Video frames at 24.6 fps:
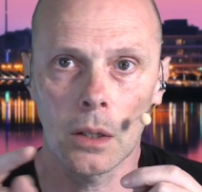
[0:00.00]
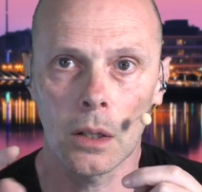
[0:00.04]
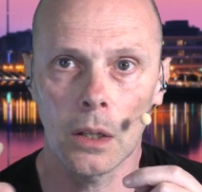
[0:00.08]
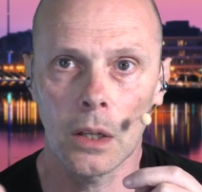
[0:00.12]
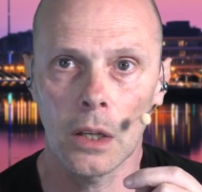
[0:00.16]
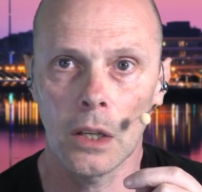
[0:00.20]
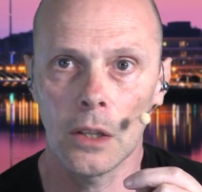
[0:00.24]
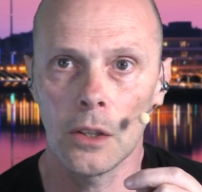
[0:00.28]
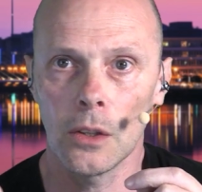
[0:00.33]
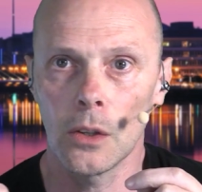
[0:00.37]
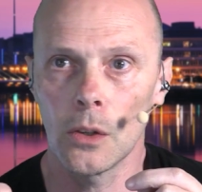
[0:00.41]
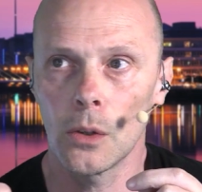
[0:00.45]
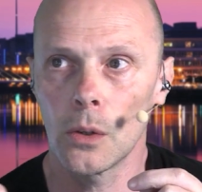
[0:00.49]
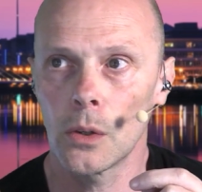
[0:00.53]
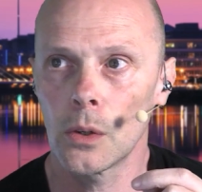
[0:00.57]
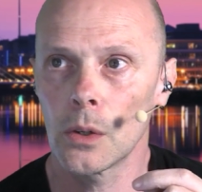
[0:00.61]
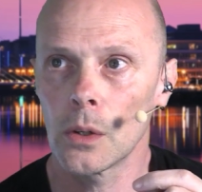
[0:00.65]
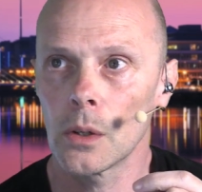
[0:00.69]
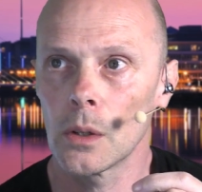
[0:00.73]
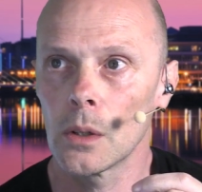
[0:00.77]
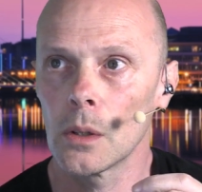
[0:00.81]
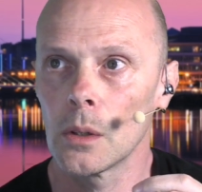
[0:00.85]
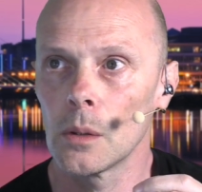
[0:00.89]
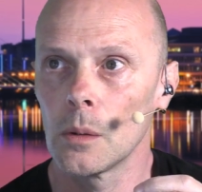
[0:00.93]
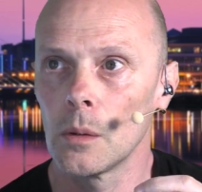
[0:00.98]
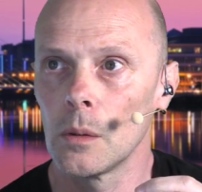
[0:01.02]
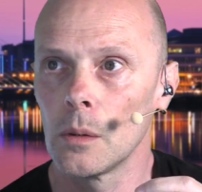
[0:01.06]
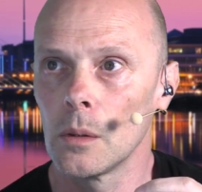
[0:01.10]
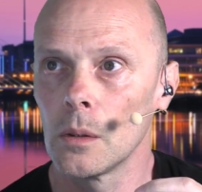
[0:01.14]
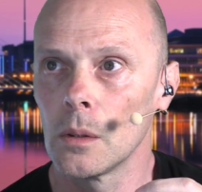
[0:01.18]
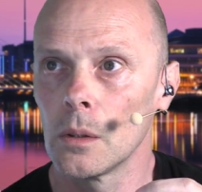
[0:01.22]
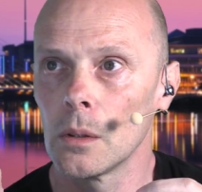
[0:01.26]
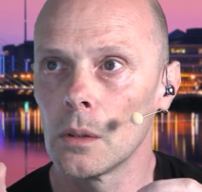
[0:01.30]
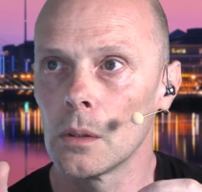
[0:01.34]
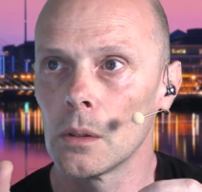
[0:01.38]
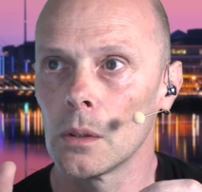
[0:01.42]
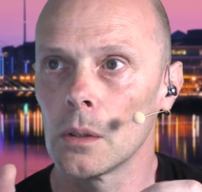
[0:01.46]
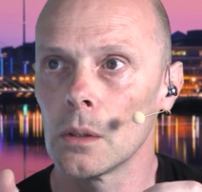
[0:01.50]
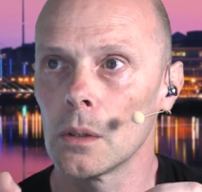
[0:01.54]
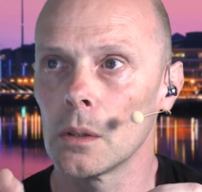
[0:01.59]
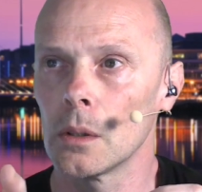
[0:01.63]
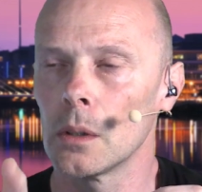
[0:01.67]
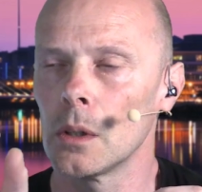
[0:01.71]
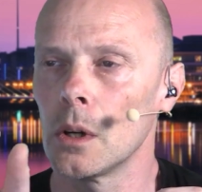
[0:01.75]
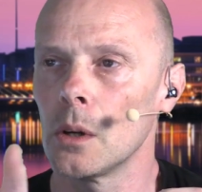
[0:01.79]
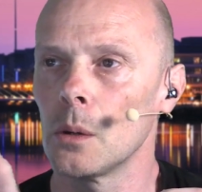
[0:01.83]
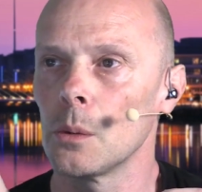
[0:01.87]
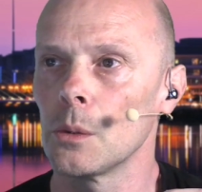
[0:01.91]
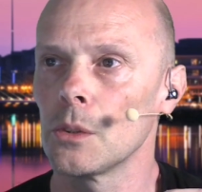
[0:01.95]
your
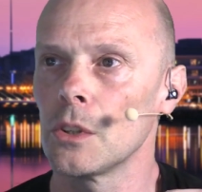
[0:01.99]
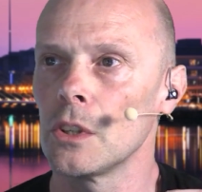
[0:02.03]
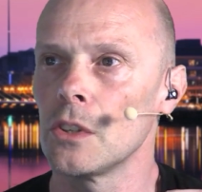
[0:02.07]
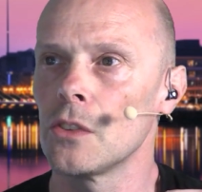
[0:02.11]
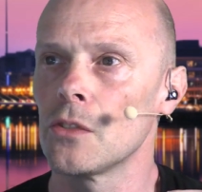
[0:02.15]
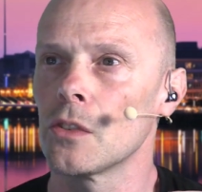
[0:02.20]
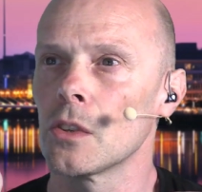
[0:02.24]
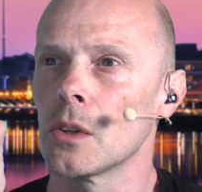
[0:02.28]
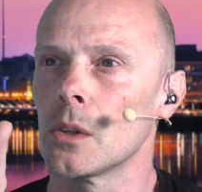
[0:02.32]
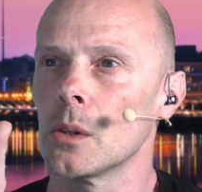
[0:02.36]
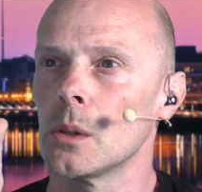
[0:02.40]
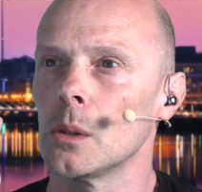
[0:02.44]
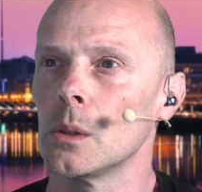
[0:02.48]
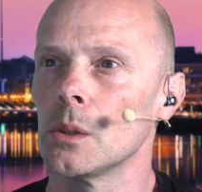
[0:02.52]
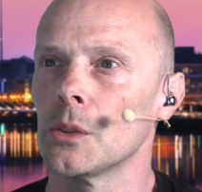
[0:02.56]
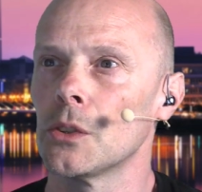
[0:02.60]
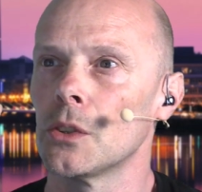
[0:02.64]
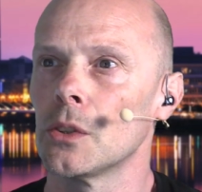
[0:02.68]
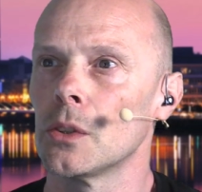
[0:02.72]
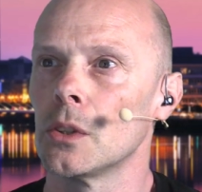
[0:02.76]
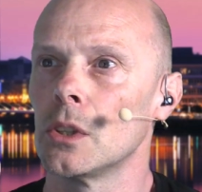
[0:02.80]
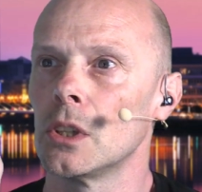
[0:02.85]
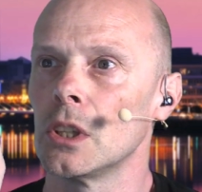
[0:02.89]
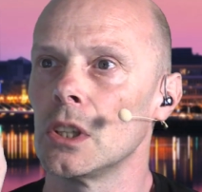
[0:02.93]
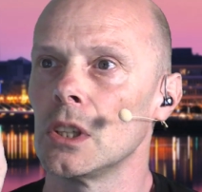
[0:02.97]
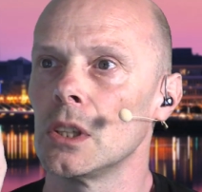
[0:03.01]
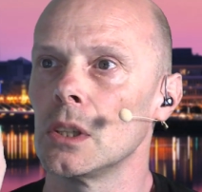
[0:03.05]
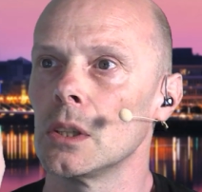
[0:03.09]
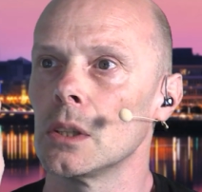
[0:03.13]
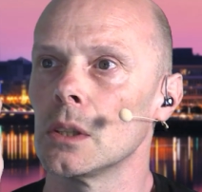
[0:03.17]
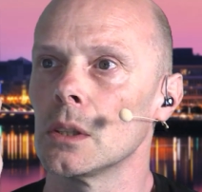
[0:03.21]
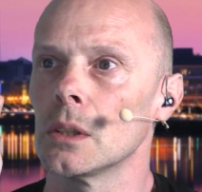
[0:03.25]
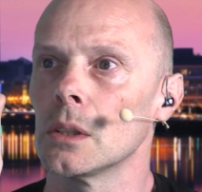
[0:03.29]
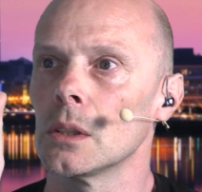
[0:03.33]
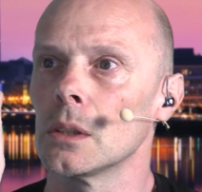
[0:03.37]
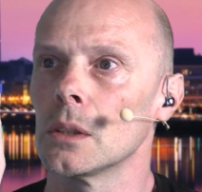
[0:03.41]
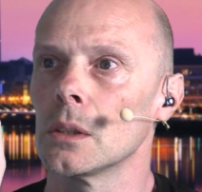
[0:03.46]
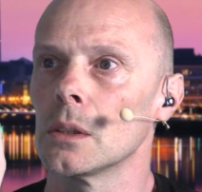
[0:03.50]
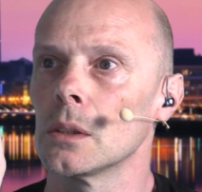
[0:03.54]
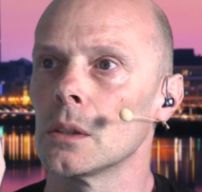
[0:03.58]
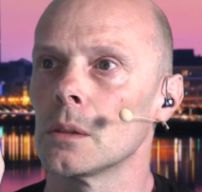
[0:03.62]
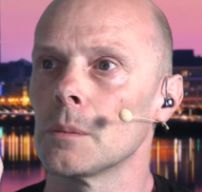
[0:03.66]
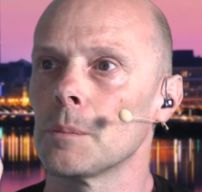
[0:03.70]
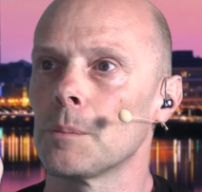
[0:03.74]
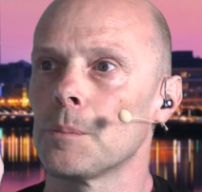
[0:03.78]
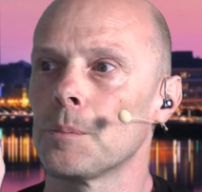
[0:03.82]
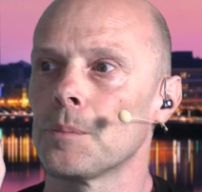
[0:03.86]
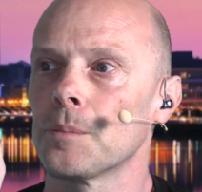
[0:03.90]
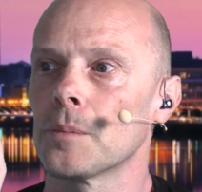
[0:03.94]
how it is called, the
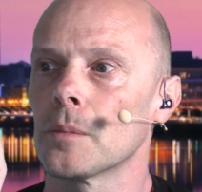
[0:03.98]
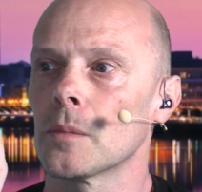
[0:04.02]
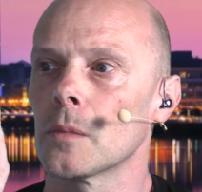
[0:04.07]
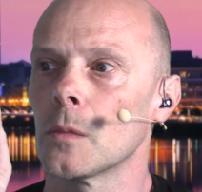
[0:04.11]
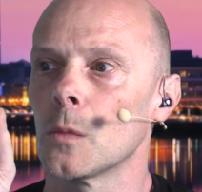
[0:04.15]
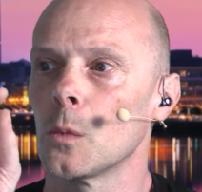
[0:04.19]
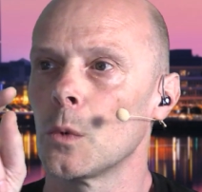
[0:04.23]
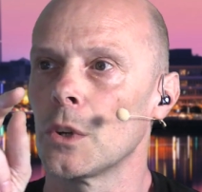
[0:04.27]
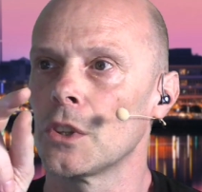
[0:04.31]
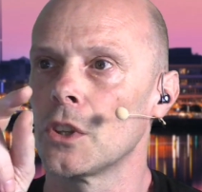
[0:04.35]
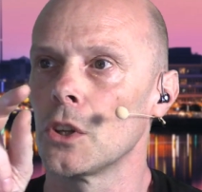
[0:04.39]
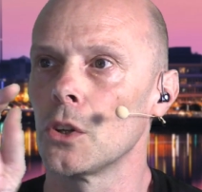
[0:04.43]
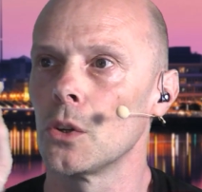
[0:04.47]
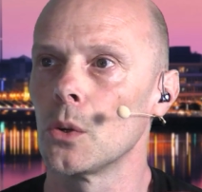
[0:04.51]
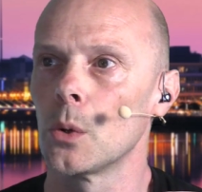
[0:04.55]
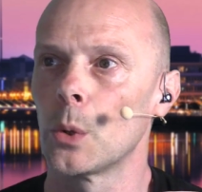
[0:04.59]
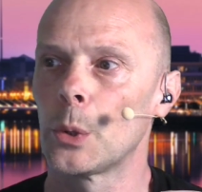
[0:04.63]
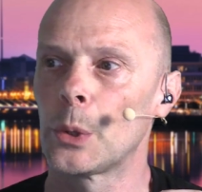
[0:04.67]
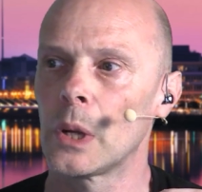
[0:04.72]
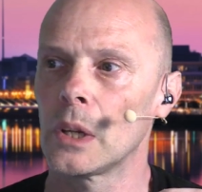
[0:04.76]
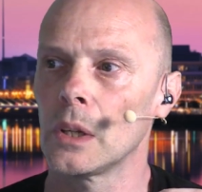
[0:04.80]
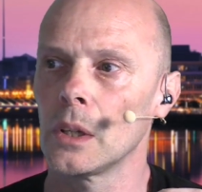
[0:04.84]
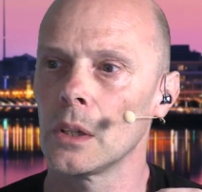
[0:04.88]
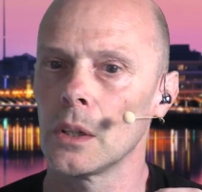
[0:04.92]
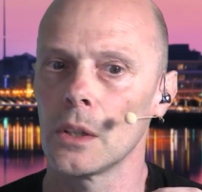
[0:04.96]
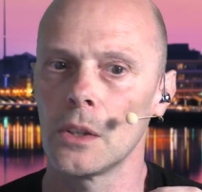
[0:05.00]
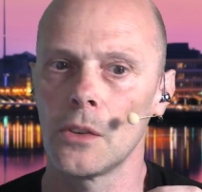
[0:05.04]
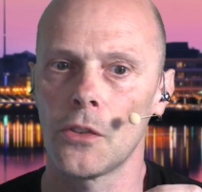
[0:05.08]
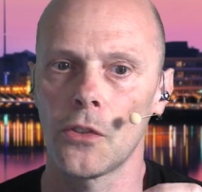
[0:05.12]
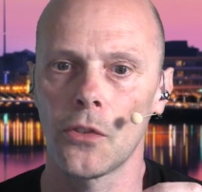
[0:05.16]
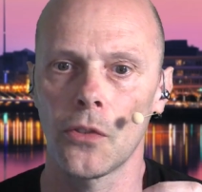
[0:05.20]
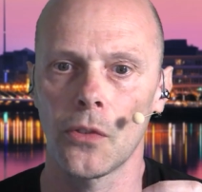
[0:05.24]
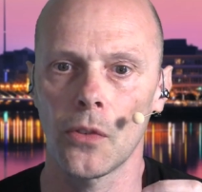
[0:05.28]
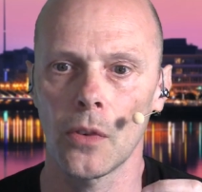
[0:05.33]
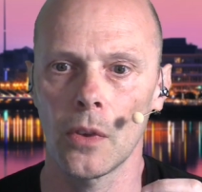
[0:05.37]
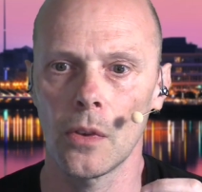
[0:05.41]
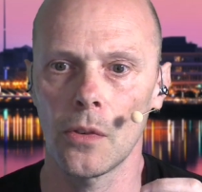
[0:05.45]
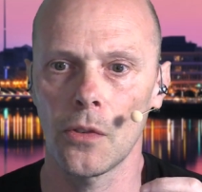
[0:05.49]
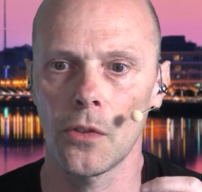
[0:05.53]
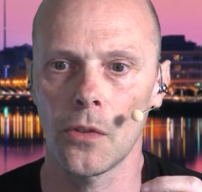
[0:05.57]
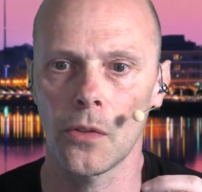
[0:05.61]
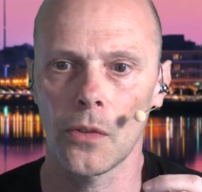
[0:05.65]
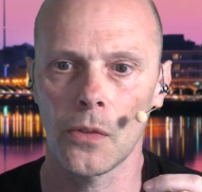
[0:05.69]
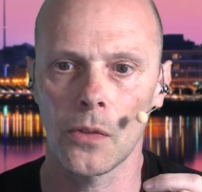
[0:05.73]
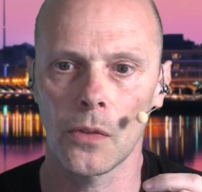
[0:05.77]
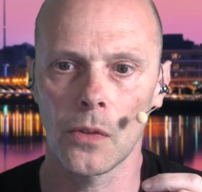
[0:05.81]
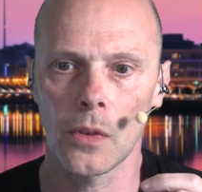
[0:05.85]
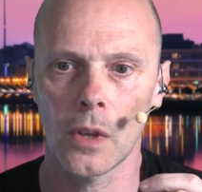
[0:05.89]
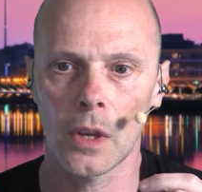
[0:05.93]
where the URL is
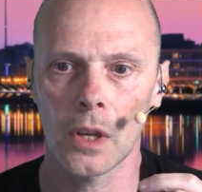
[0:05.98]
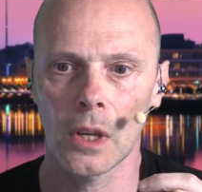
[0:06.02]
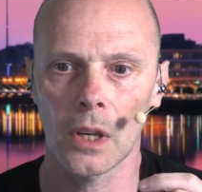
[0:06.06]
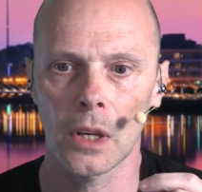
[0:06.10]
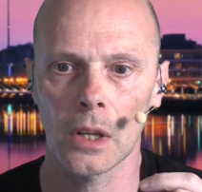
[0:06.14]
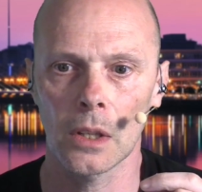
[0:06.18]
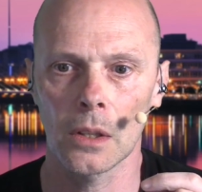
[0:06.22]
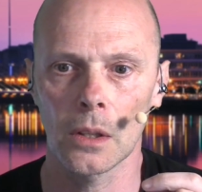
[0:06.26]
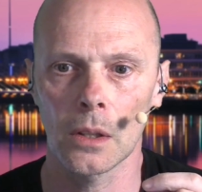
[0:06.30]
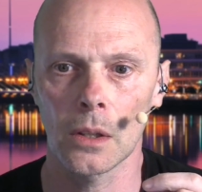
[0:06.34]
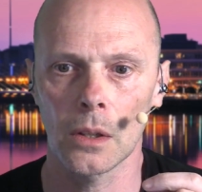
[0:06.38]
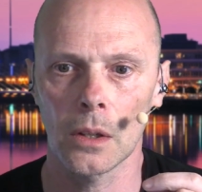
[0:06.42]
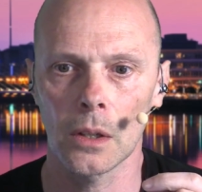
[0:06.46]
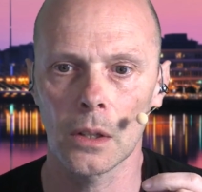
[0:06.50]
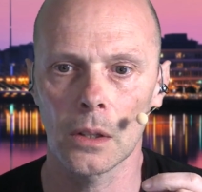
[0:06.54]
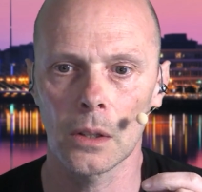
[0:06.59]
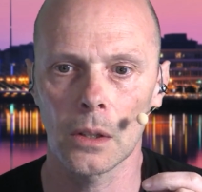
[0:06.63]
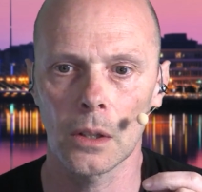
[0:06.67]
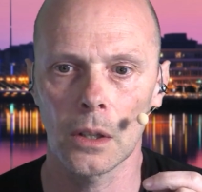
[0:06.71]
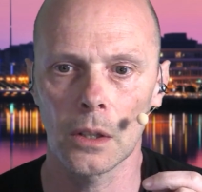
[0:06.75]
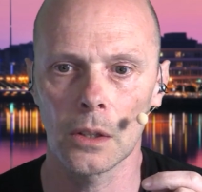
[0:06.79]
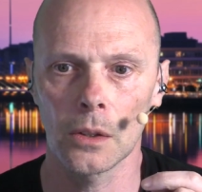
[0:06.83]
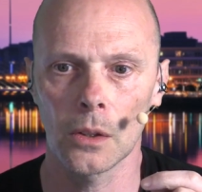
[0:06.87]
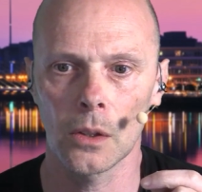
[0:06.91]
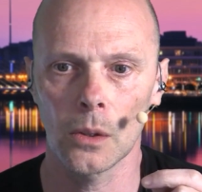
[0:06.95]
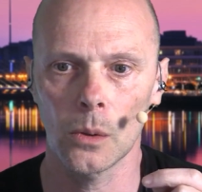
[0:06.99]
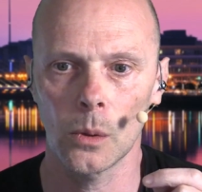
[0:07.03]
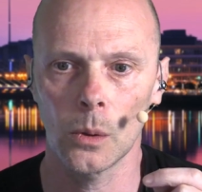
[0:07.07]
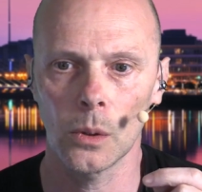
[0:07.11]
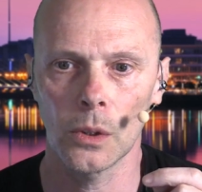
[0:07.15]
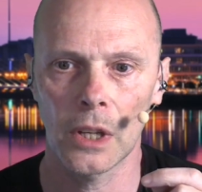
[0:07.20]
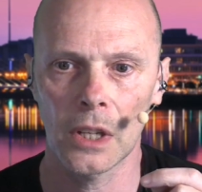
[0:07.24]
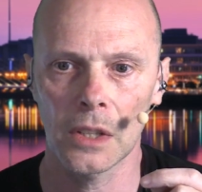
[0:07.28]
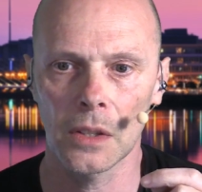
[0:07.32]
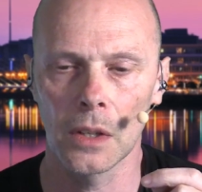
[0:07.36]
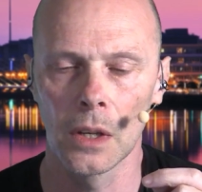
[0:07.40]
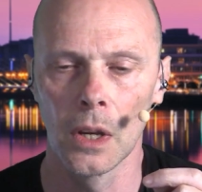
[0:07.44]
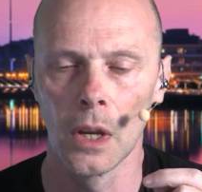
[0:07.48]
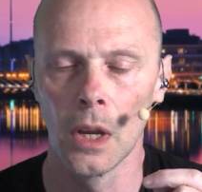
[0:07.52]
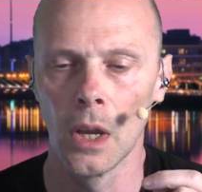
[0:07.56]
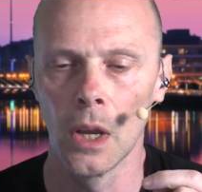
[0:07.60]
staying and all that.